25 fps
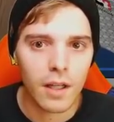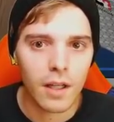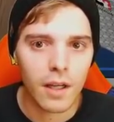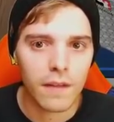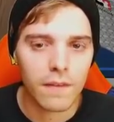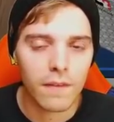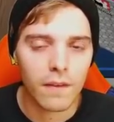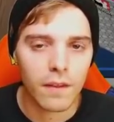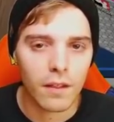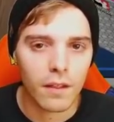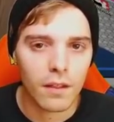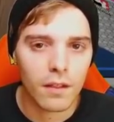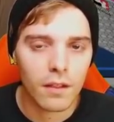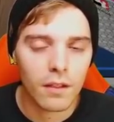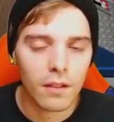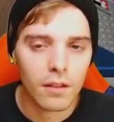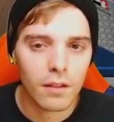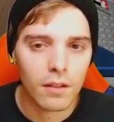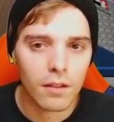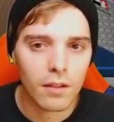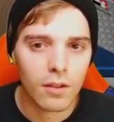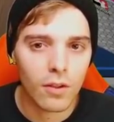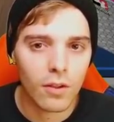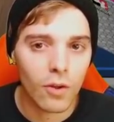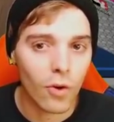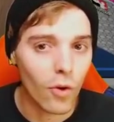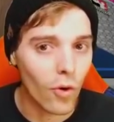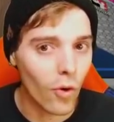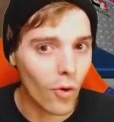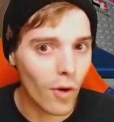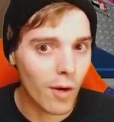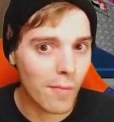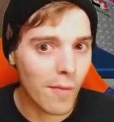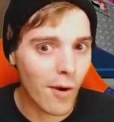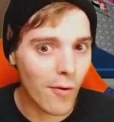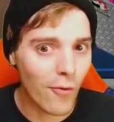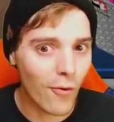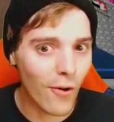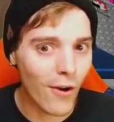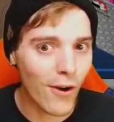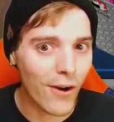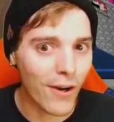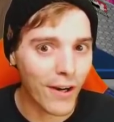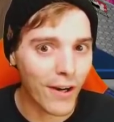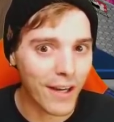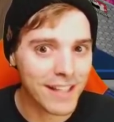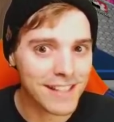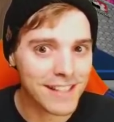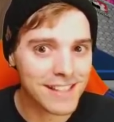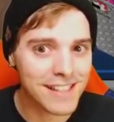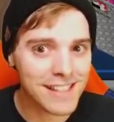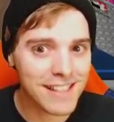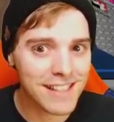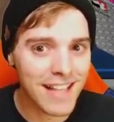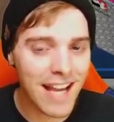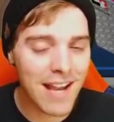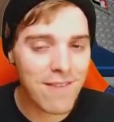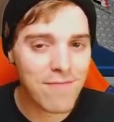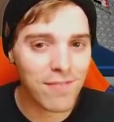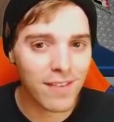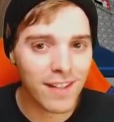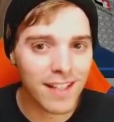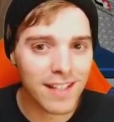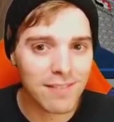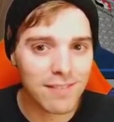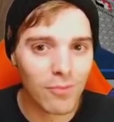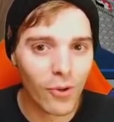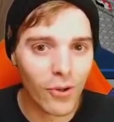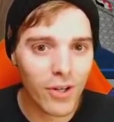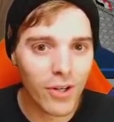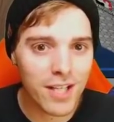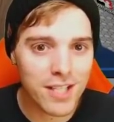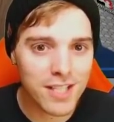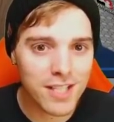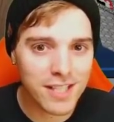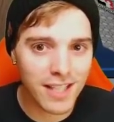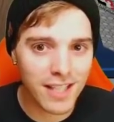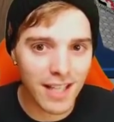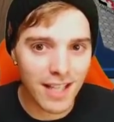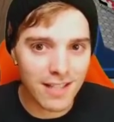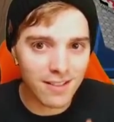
Think. Or am I wrong? Is this guy playing more energies than I